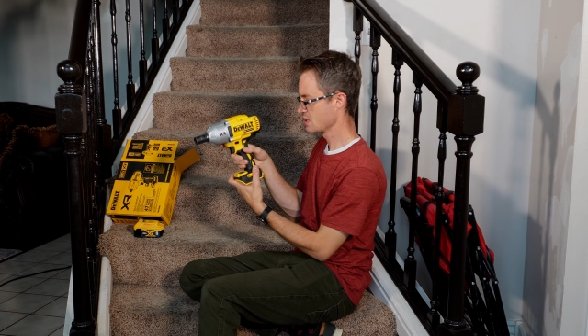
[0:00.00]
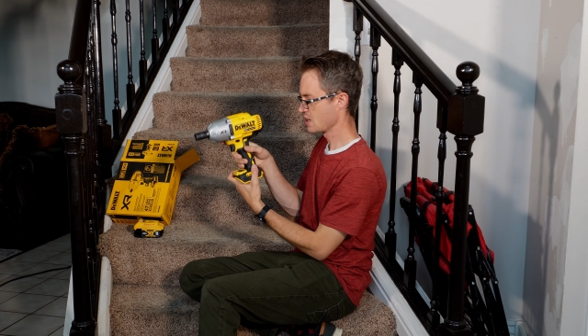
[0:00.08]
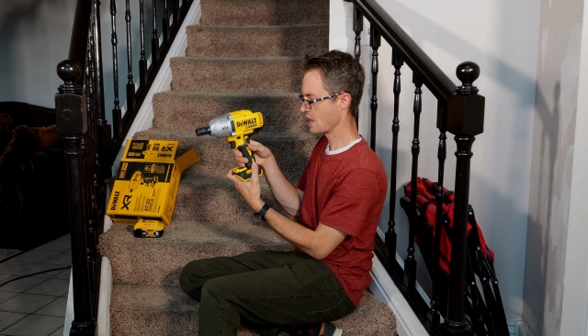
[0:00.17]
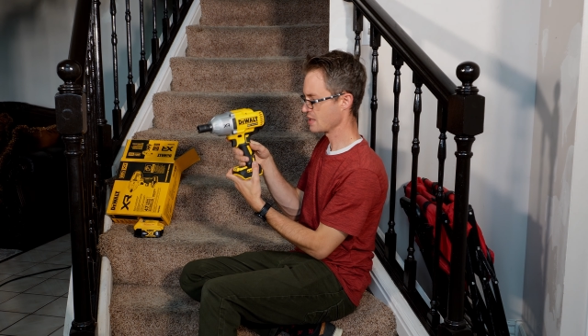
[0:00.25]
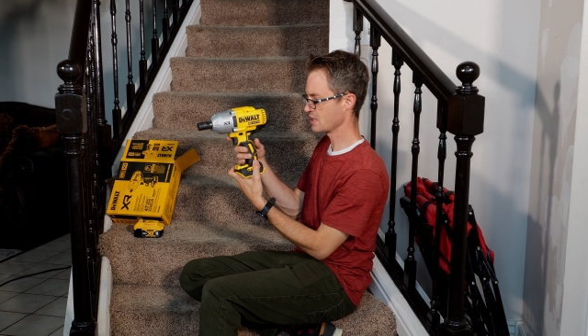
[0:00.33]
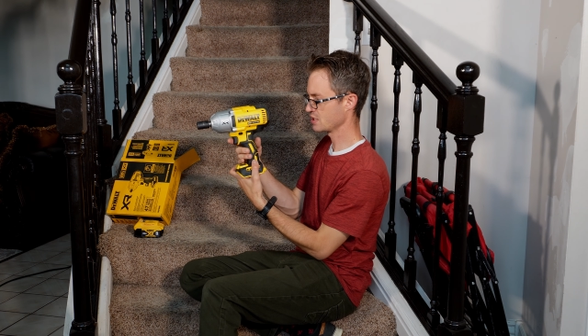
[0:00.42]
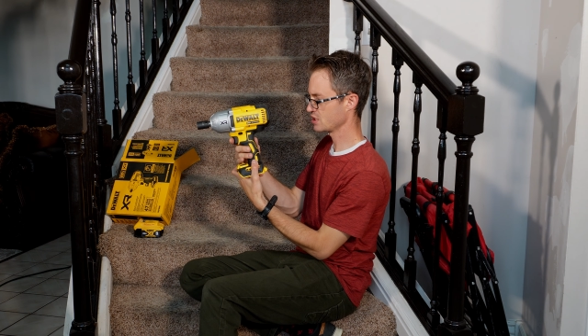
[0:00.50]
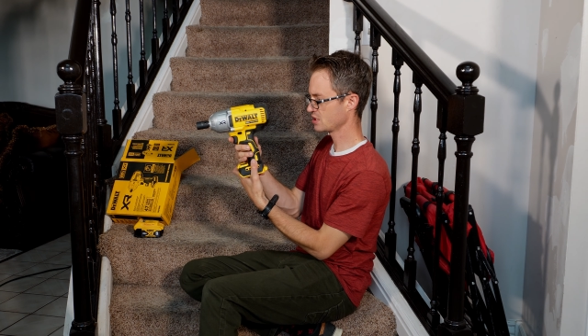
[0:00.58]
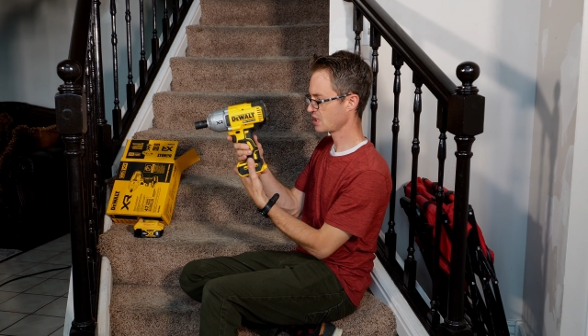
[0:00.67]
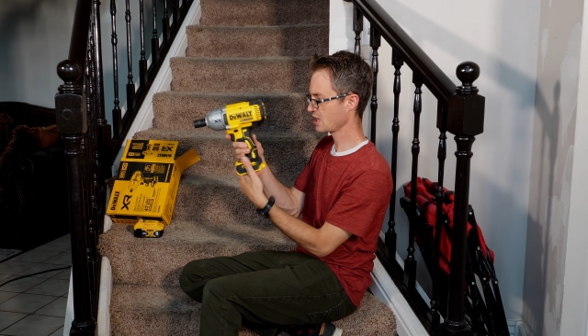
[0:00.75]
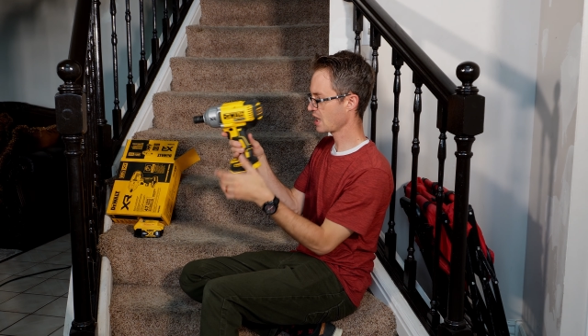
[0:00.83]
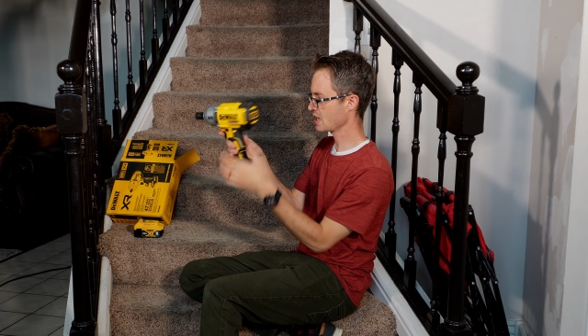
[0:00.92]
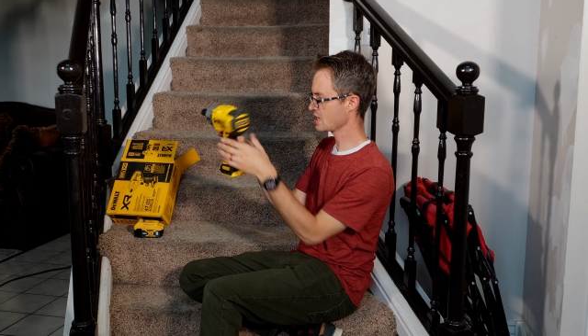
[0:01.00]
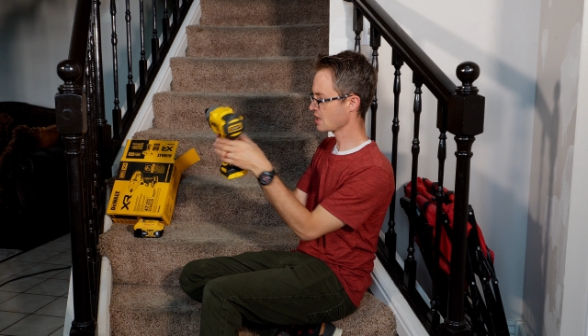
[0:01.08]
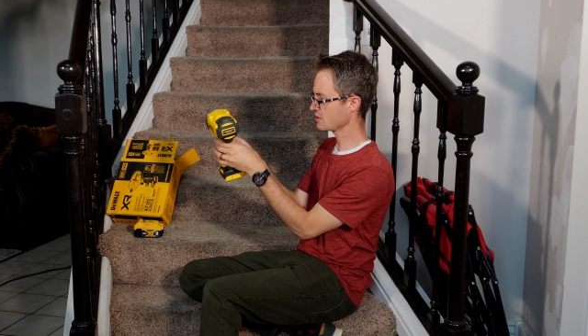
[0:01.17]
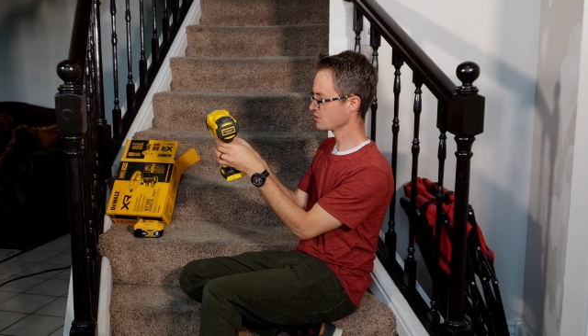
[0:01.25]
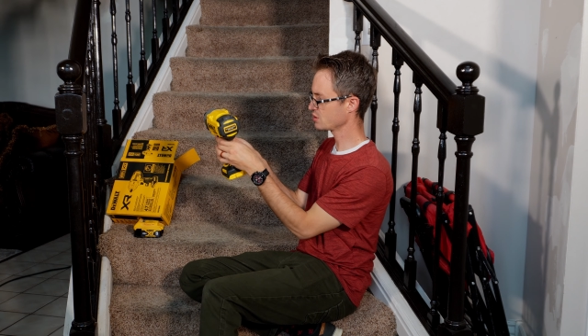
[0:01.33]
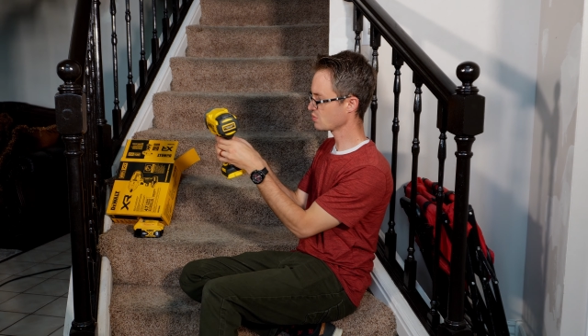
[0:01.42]
And then just like any
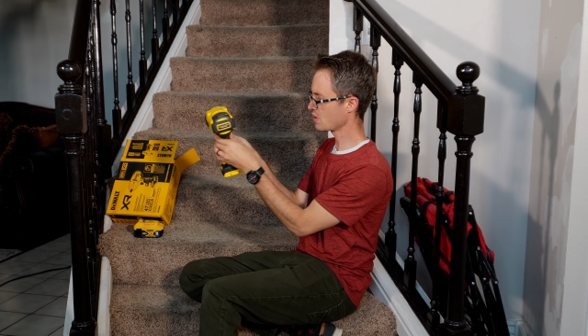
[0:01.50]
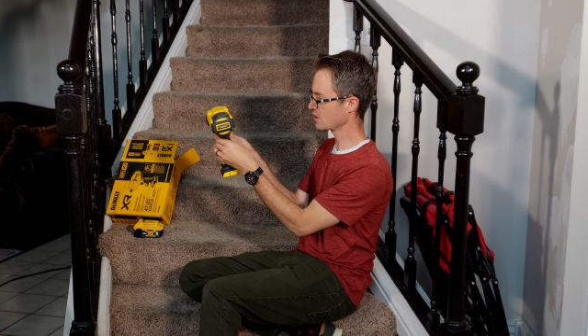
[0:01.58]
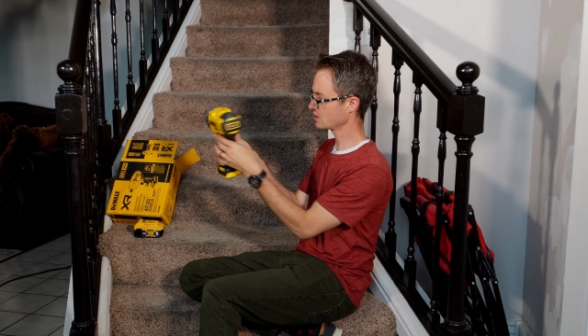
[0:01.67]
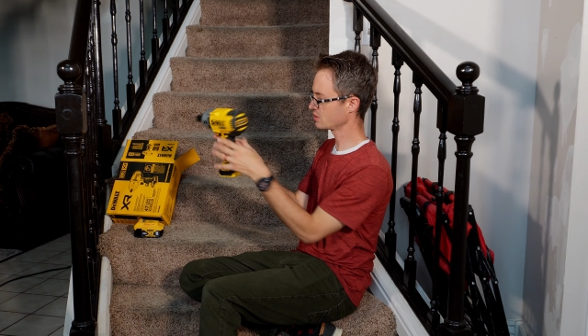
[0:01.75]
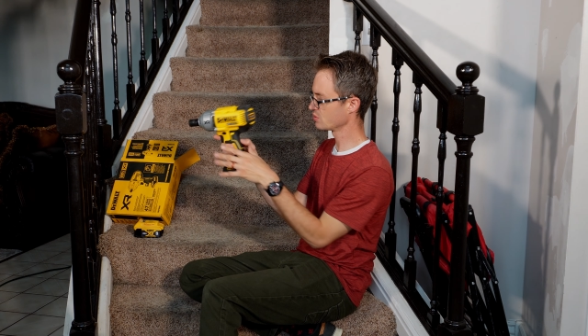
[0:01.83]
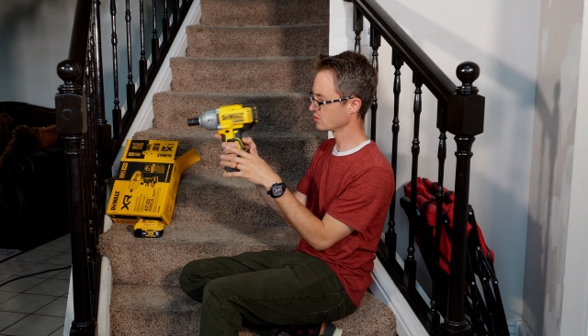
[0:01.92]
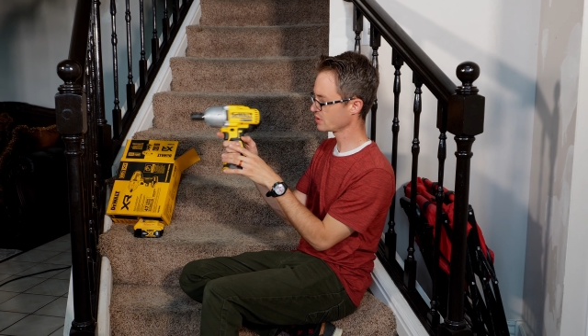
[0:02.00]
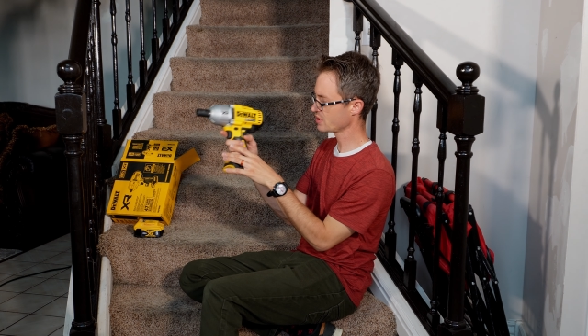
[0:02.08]
other DEWALT tool,